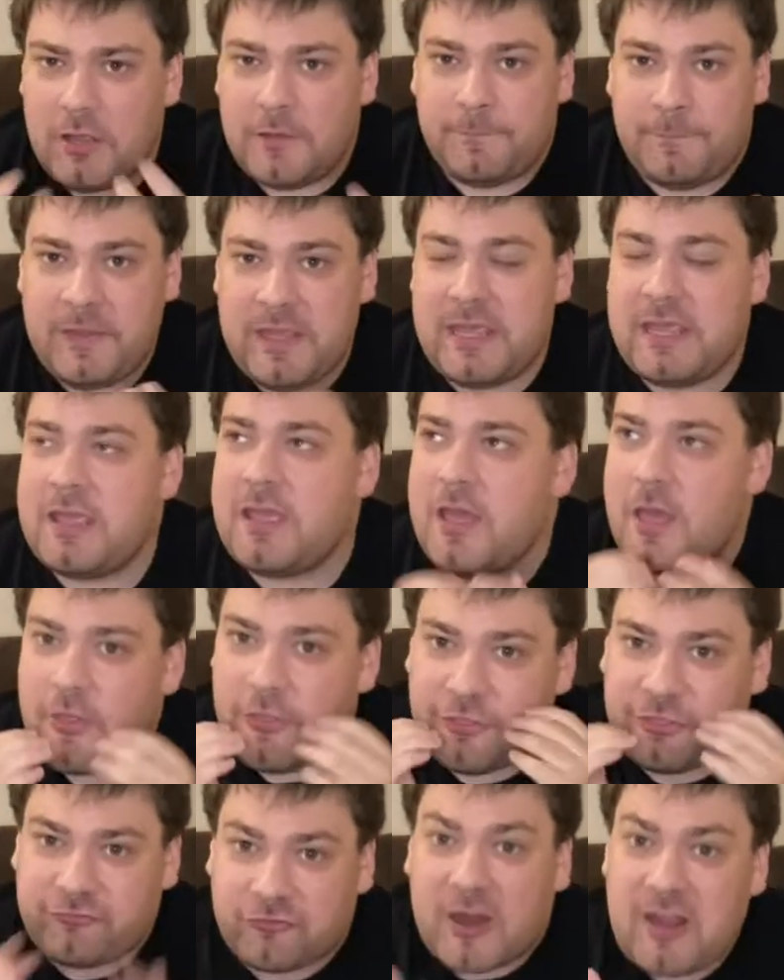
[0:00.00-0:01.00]
being
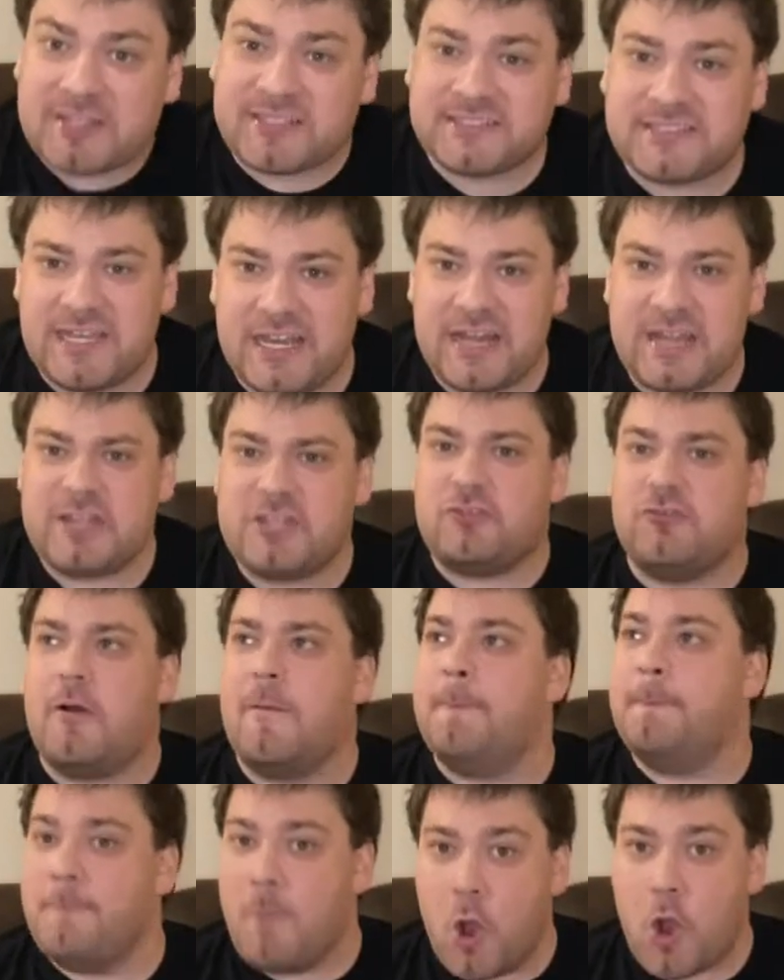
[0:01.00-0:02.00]
thrusted into
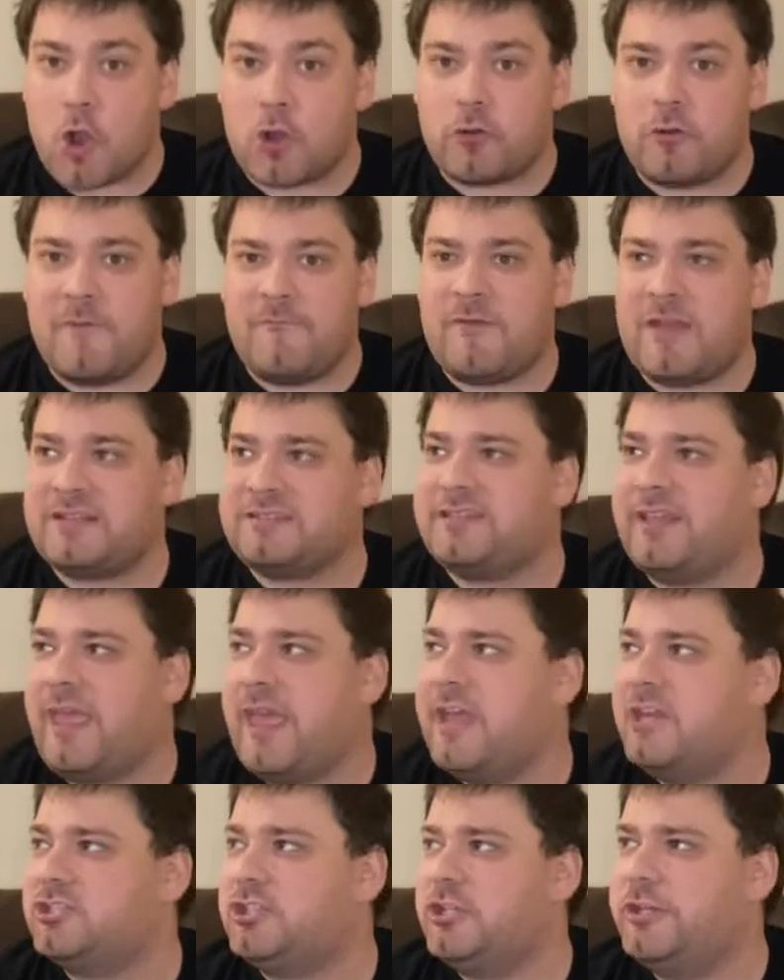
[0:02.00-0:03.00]
a murder
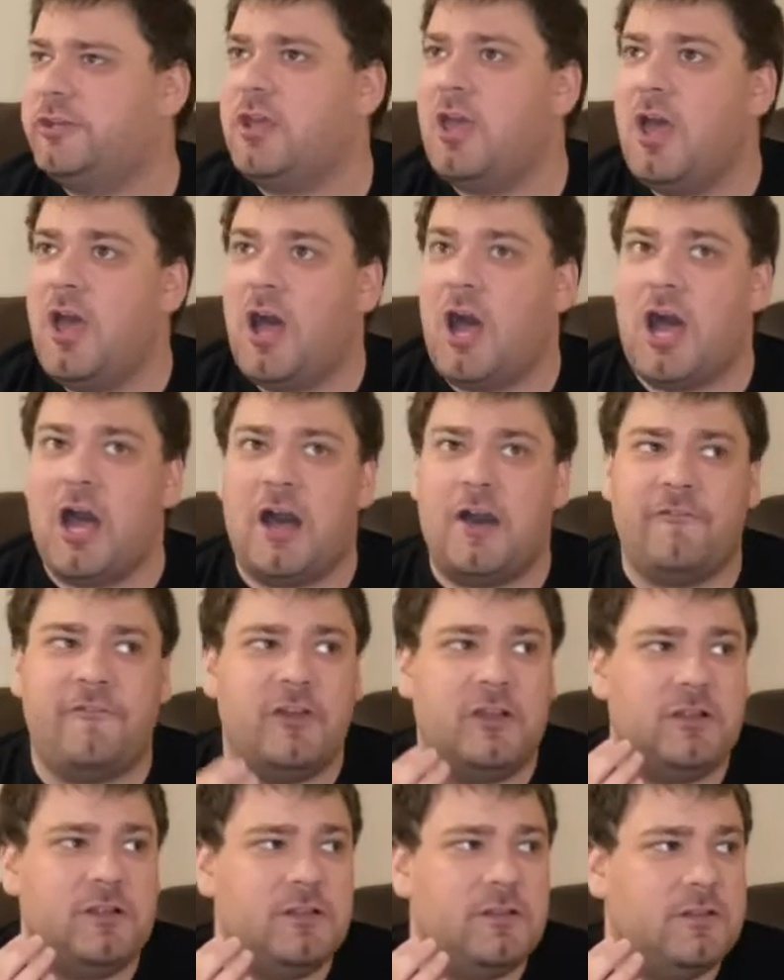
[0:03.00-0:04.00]
investigation of
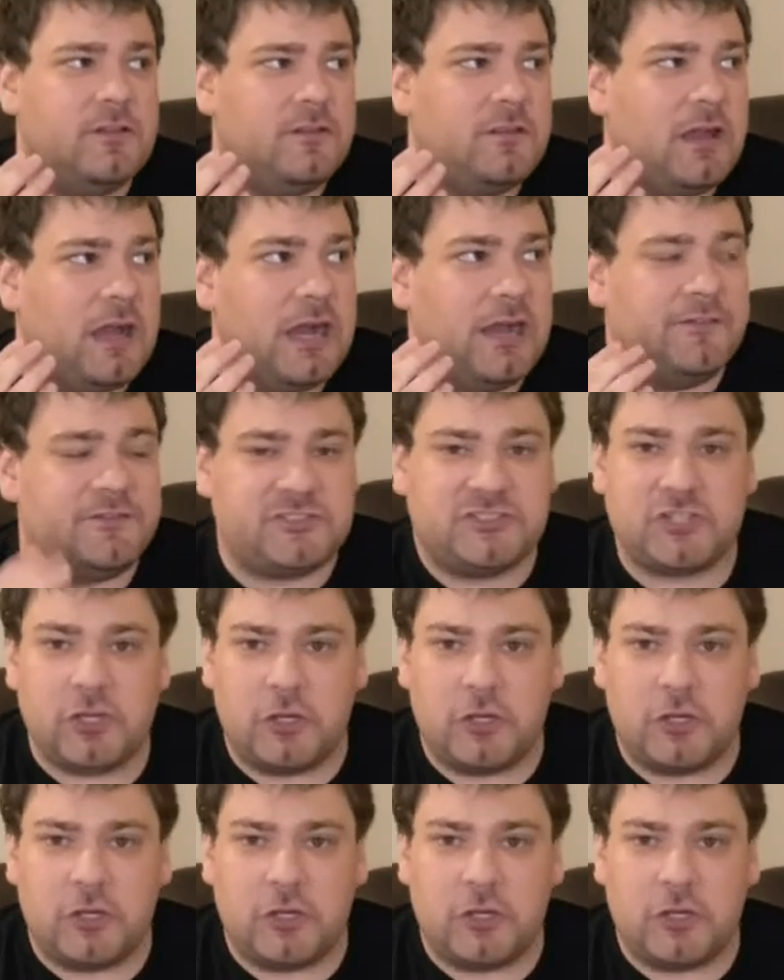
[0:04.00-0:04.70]
a